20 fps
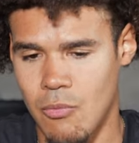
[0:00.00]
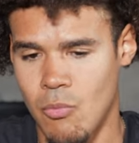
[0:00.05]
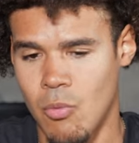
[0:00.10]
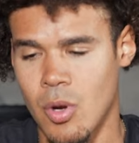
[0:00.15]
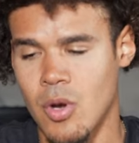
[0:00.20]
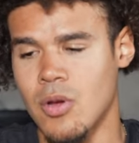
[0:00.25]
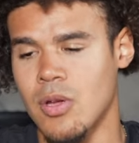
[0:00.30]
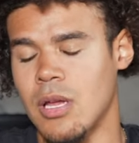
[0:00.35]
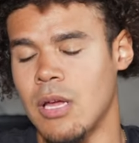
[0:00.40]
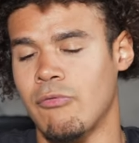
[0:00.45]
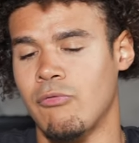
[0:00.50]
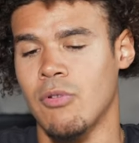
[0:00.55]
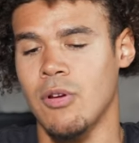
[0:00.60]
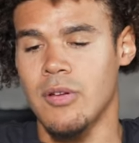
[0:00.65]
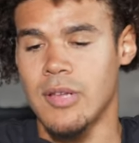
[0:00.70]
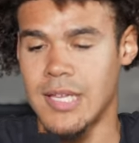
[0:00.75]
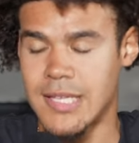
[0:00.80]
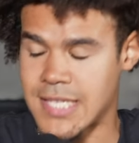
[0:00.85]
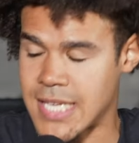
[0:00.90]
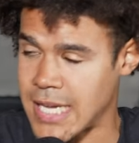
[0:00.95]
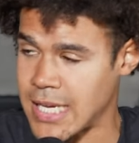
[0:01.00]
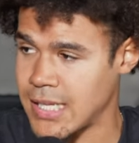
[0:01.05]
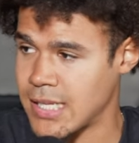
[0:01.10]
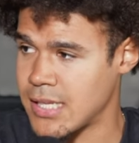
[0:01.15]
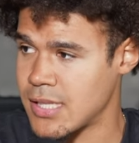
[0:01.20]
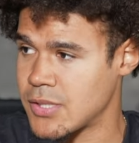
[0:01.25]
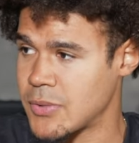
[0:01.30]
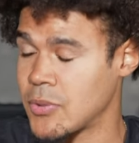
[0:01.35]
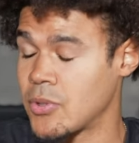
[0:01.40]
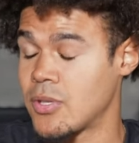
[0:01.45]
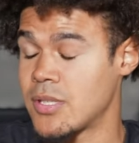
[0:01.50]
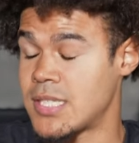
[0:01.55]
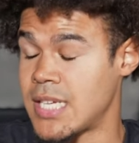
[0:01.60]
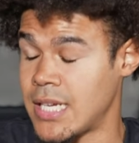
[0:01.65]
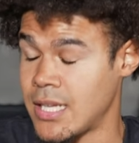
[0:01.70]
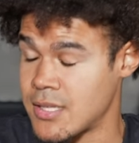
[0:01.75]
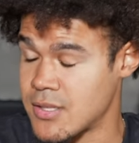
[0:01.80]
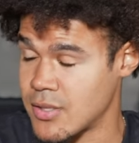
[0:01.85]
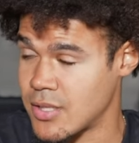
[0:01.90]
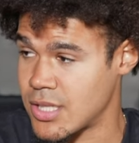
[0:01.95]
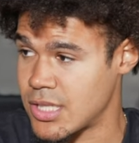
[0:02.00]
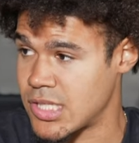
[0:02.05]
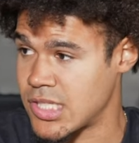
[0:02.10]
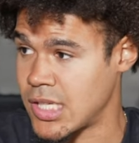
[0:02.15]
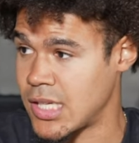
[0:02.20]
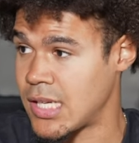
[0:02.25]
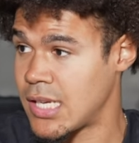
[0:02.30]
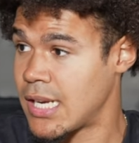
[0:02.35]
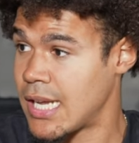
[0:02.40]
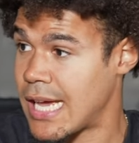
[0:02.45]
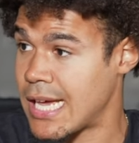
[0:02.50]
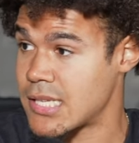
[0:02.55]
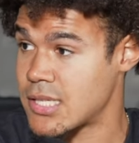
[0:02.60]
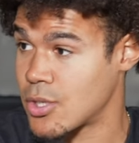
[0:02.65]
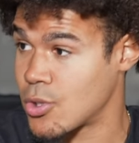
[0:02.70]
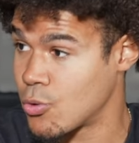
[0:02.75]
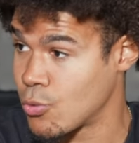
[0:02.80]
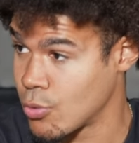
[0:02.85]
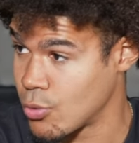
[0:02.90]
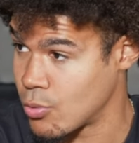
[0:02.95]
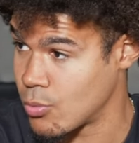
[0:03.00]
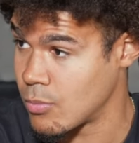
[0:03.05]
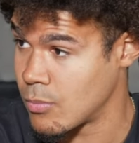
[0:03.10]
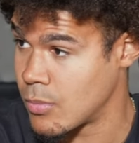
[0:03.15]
we're gonna take this on the chin as a group